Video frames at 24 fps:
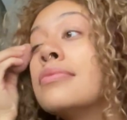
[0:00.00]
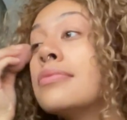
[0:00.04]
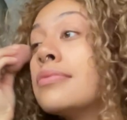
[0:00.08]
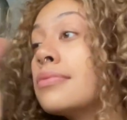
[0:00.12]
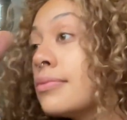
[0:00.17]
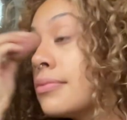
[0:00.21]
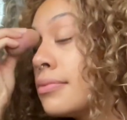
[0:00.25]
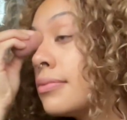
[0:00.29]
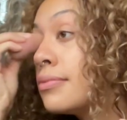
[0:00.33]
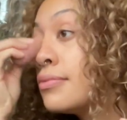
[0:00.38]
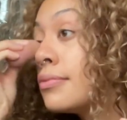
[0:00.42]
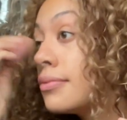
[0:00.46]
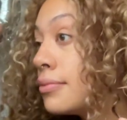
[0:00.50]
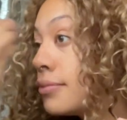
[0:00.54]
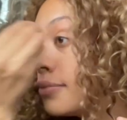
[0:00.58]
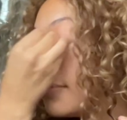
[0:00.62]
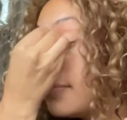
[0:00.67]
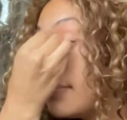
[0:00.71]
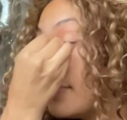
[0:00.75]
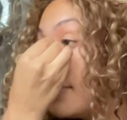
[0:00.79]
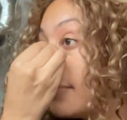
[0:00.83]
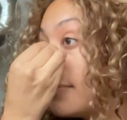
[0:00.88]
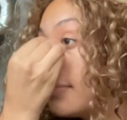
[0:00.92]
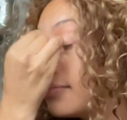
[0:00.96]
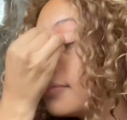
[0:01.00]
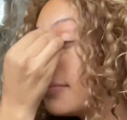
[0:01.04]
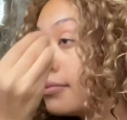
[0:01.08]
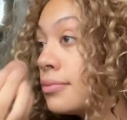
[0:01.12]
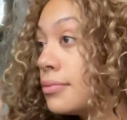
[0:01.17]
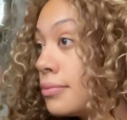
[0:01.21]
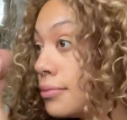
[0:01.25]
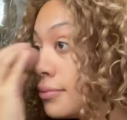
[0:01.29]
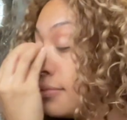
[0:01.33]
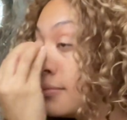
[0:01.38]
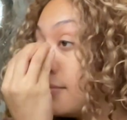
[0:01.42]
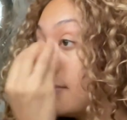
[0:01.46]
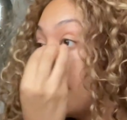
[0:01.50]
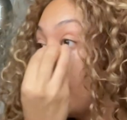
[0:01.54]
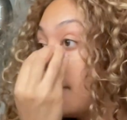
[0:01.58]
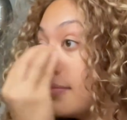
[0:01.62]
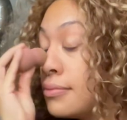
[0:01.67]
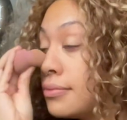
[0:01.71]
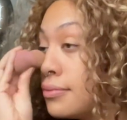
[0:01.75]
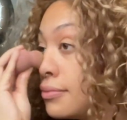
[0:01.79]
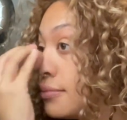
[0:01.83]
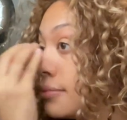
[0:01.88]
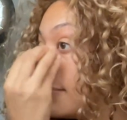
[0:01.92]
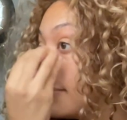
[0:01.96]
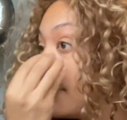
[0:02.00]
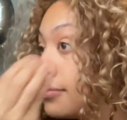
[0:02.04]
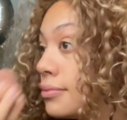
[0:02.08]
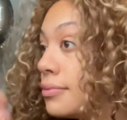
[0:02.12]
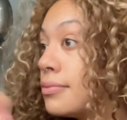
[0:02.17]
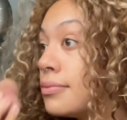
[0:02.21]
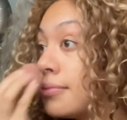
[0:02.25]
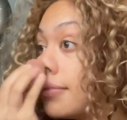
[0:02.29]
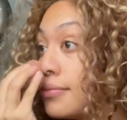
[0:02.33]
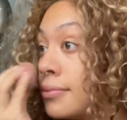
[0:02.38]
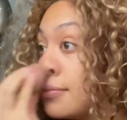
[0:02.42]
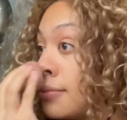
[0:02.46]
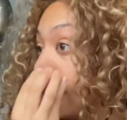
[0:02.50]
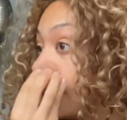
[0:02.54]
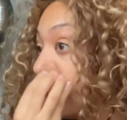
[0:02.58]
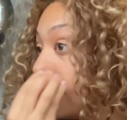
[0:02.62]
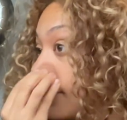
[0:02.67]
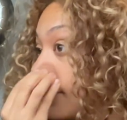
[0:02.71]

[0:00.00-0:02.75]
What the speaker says: And, my nose was like the main thing.